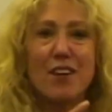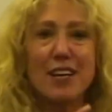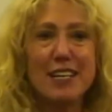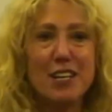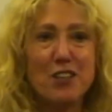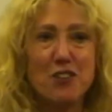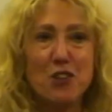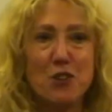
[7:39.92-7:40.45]

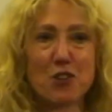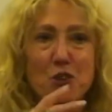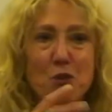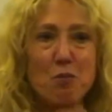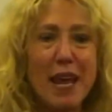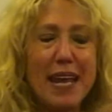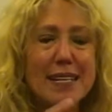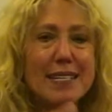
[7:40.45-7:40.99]
funded. You
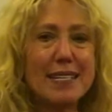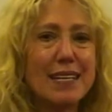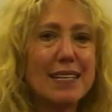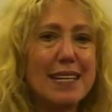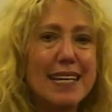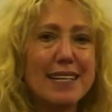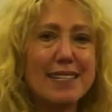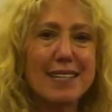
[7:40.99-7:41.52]

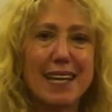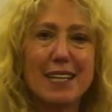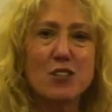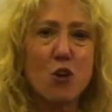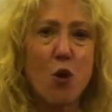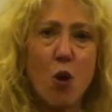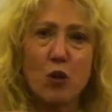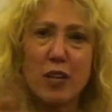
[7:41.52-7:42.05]
basically,
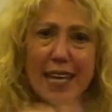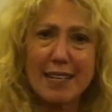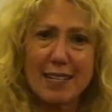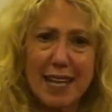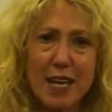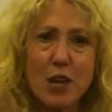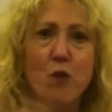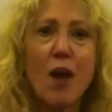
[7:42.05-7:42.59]
it's
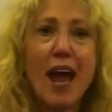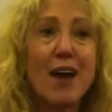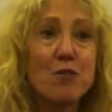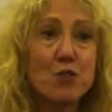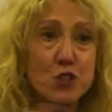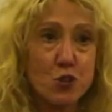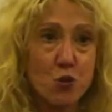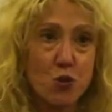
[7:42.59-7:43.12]
like
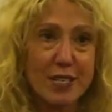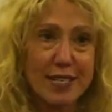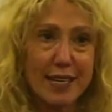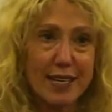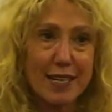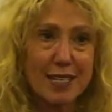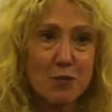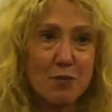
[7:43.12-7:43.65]
crowdsourcing.
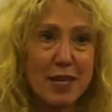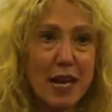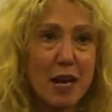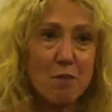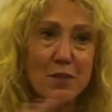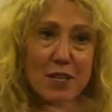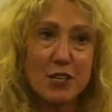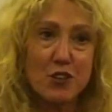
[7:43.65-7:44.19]
It's
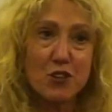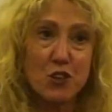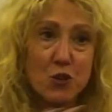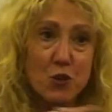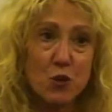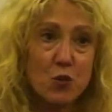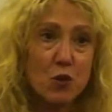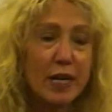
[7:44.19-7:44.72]
become this
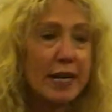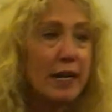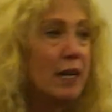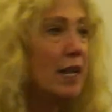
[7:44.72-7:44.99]
new,